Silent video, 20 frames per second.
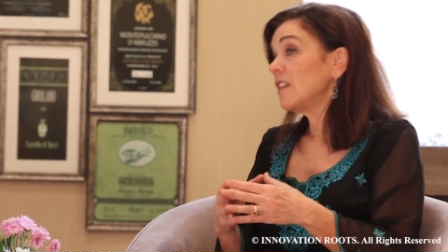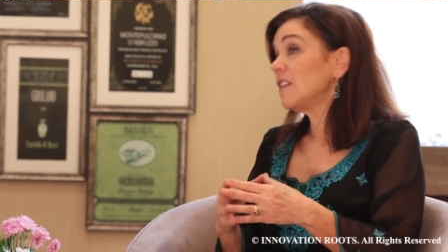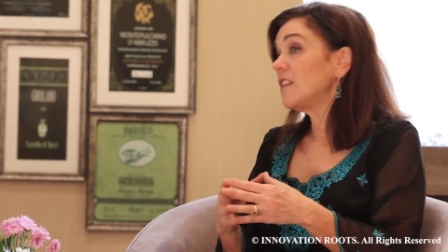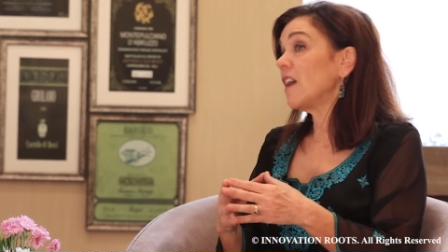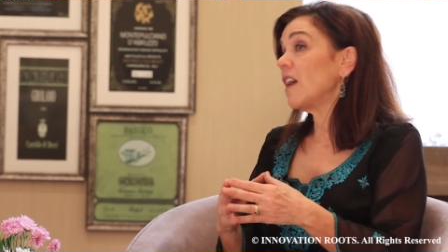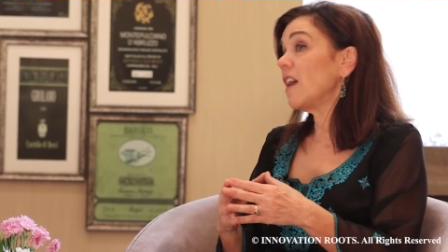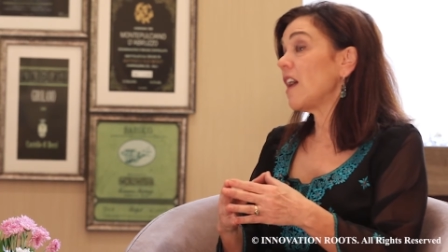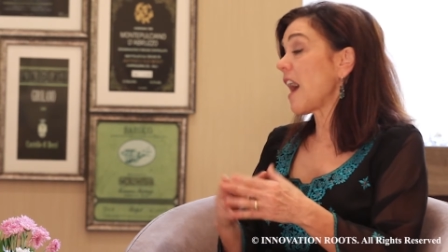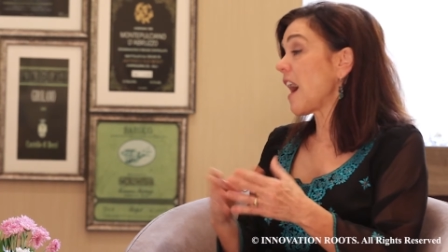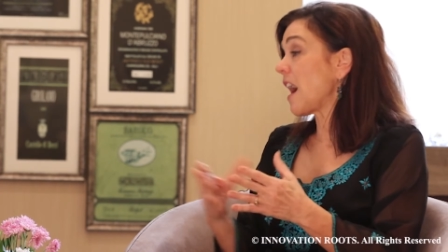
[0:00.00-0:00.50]

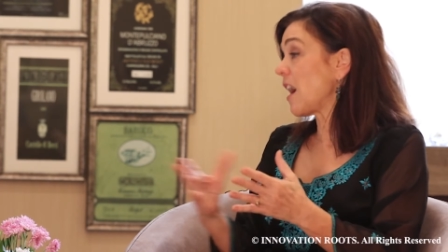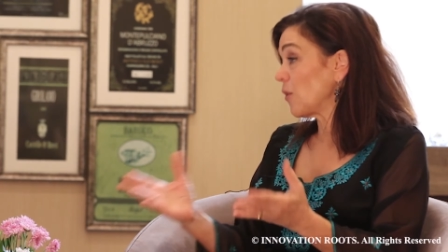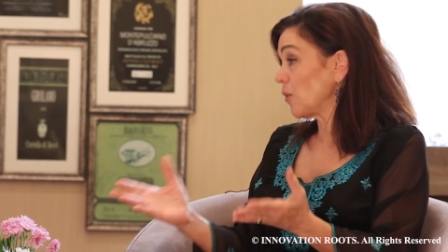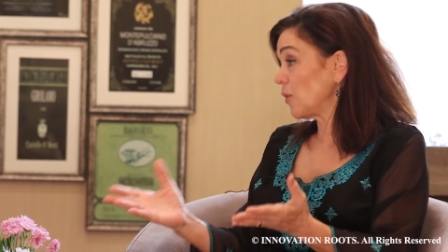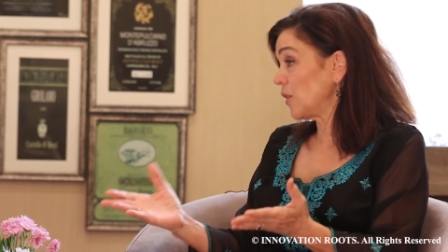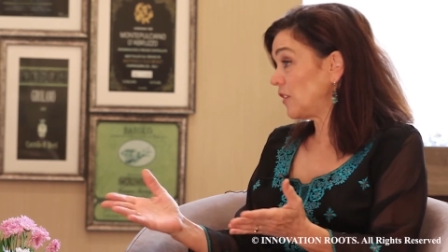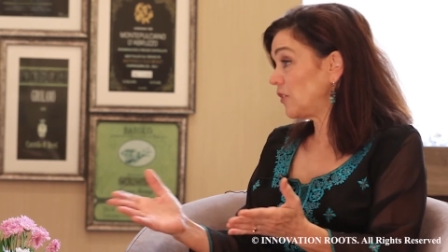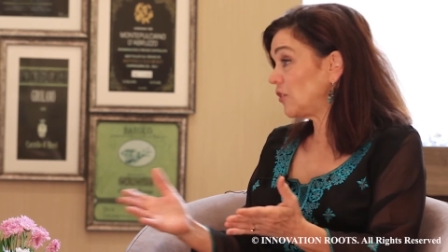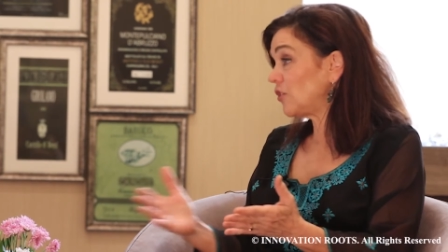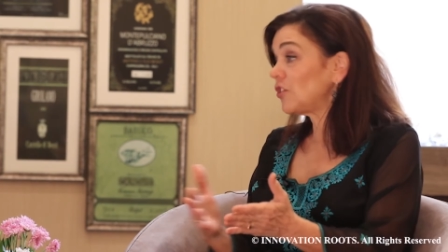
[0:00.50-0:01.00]
The
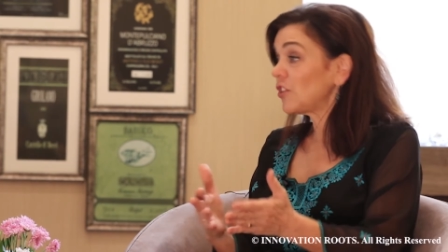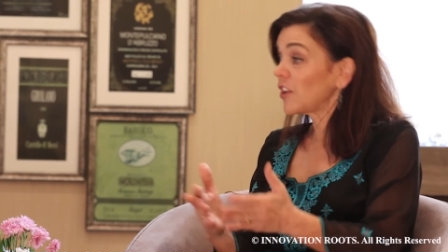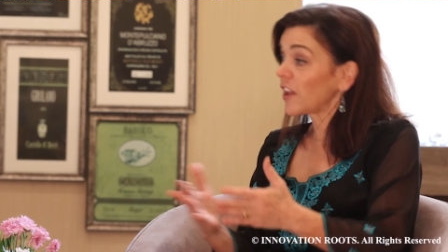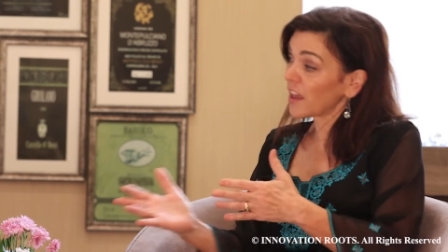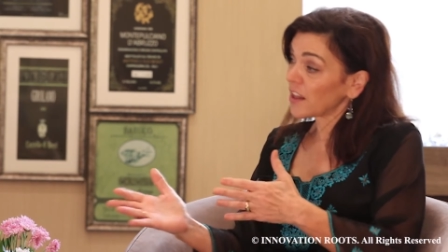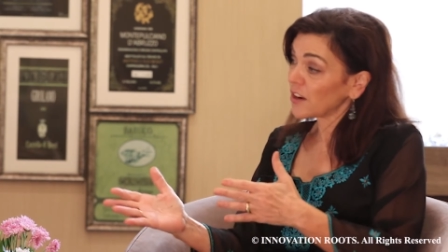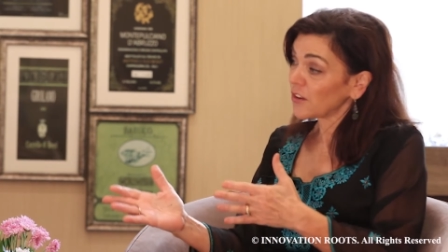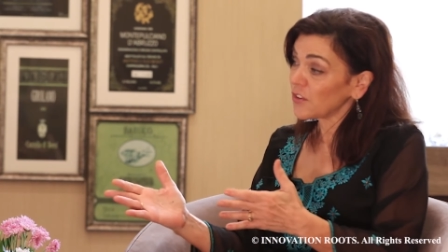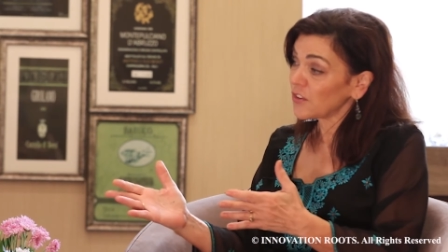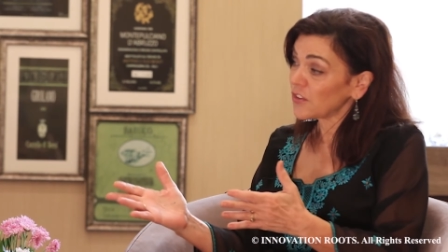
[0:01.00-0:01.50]
outreach
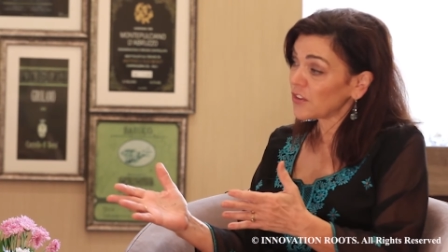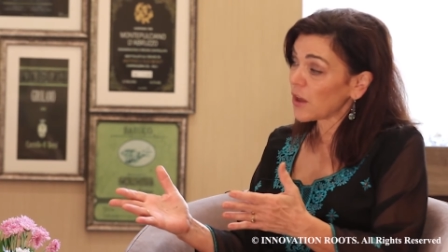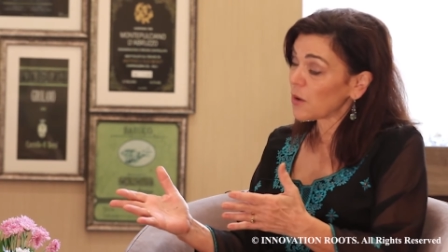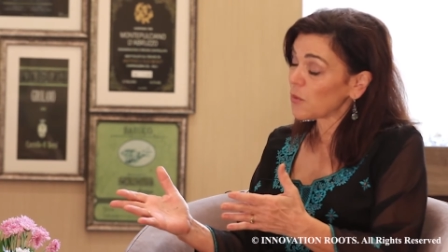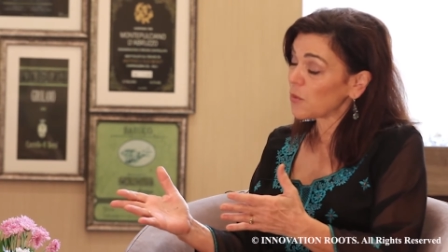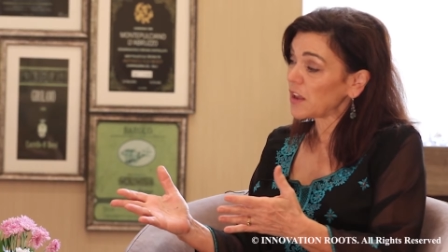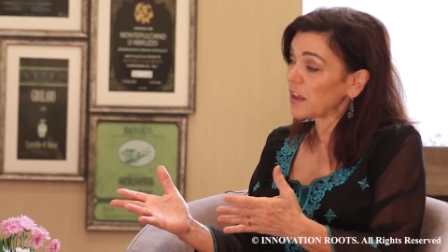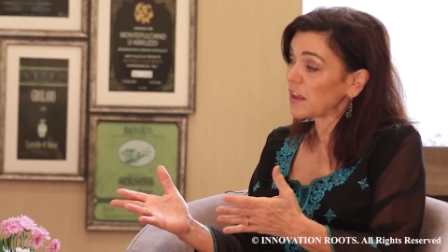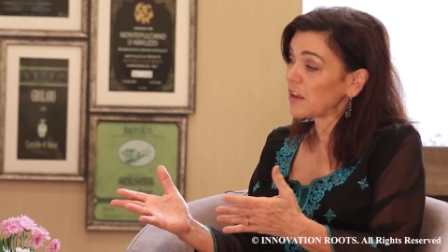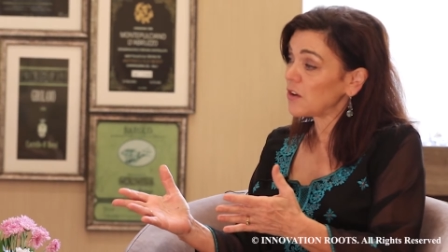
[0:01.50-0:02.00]
channels
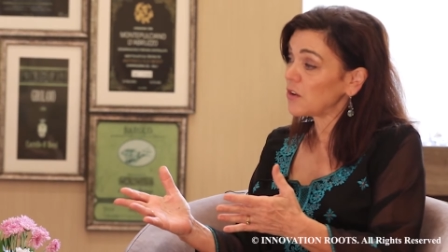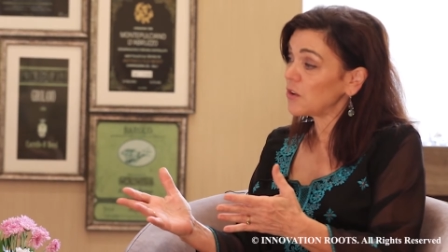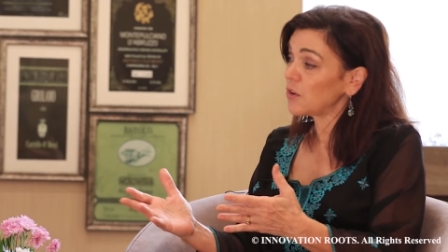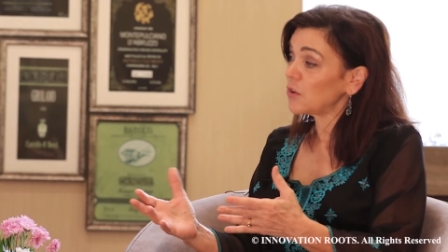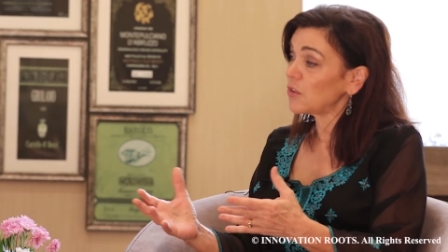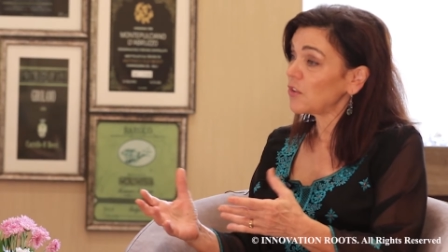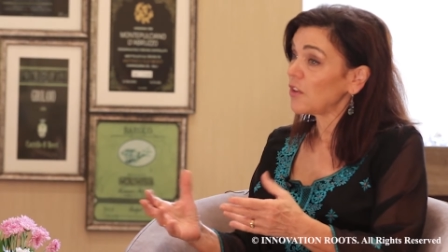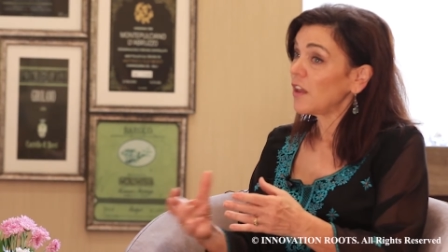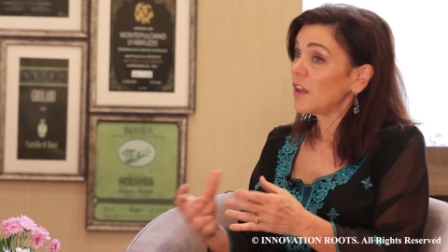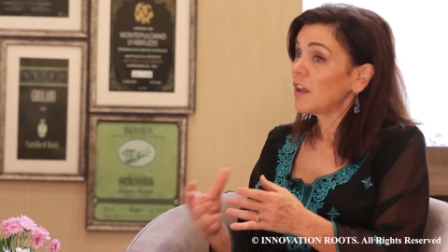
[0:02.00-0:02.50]
that we
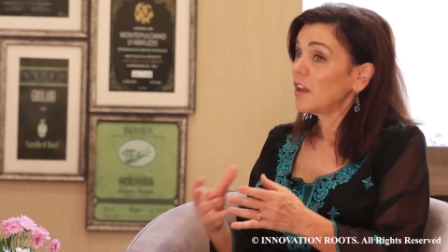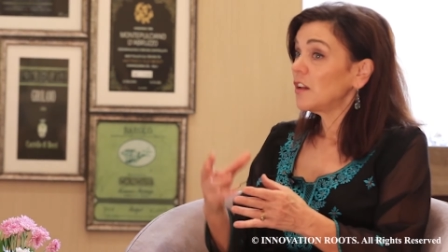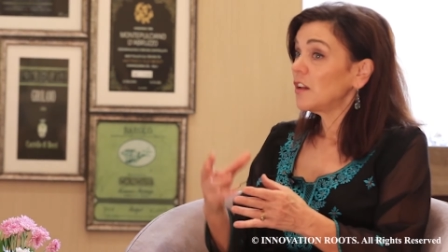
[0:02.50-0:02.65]
use